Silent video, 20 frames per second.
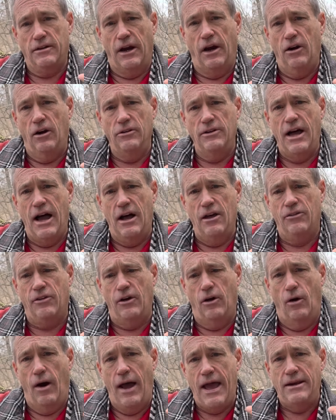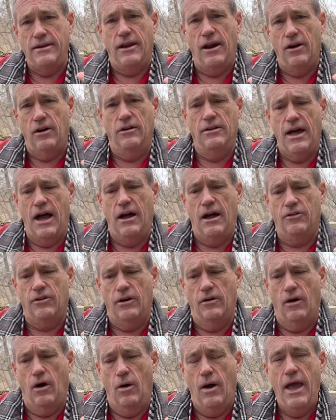Daryl Dyal Zero, at Daryl Dyal
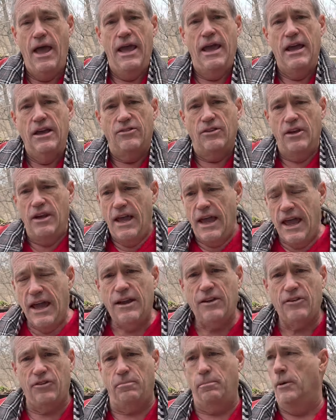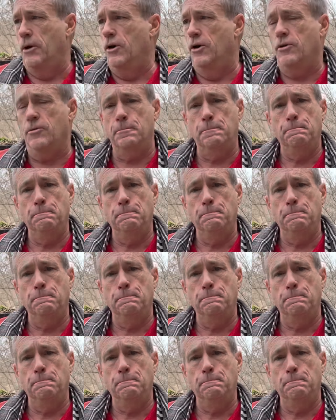Zero, is an expert